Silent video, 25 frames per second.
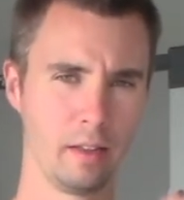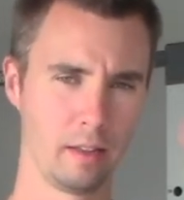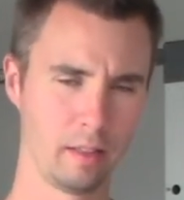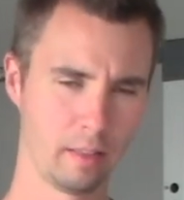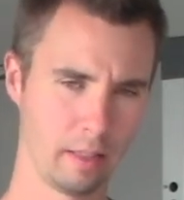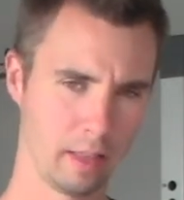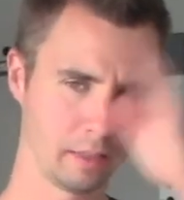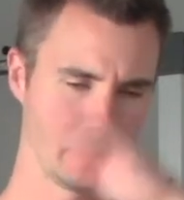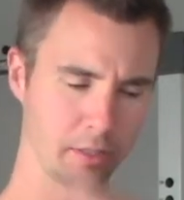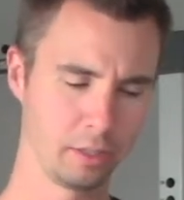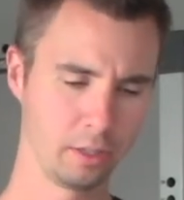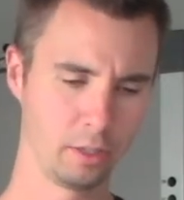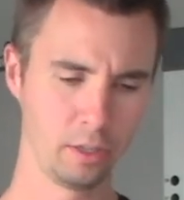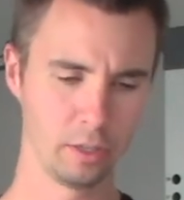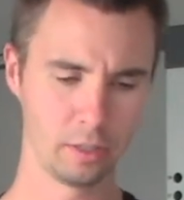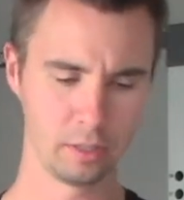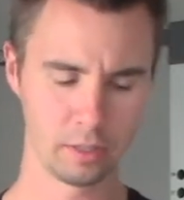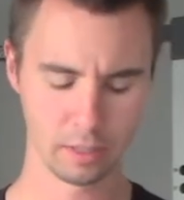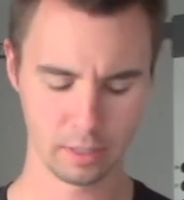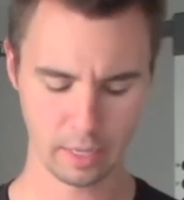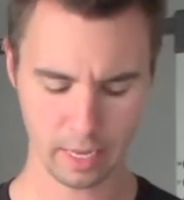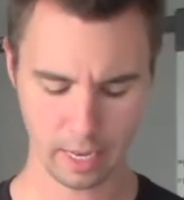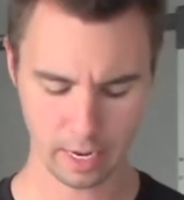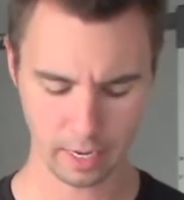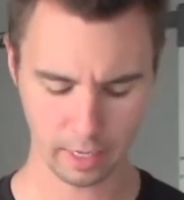That's a good
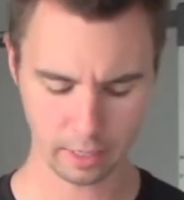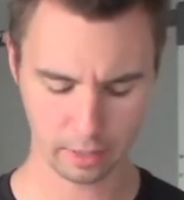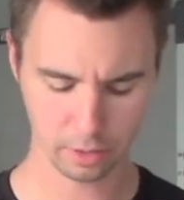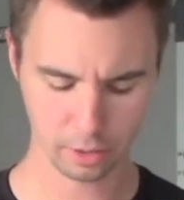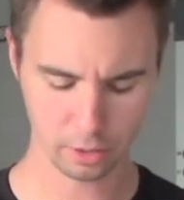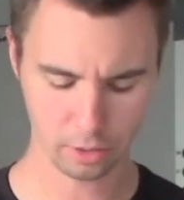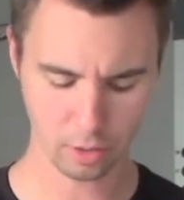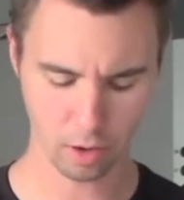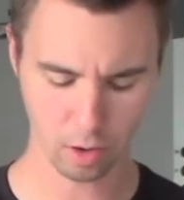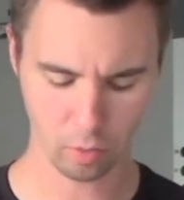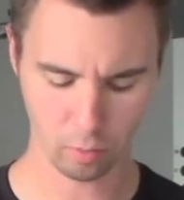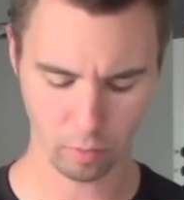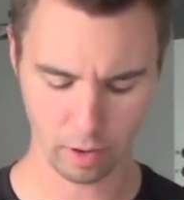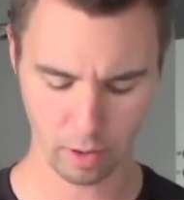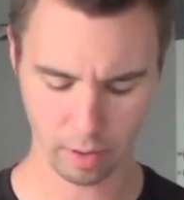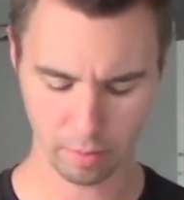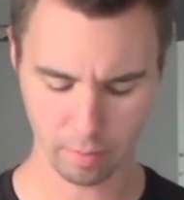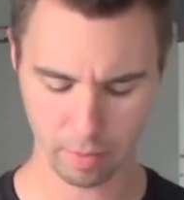setting to start with,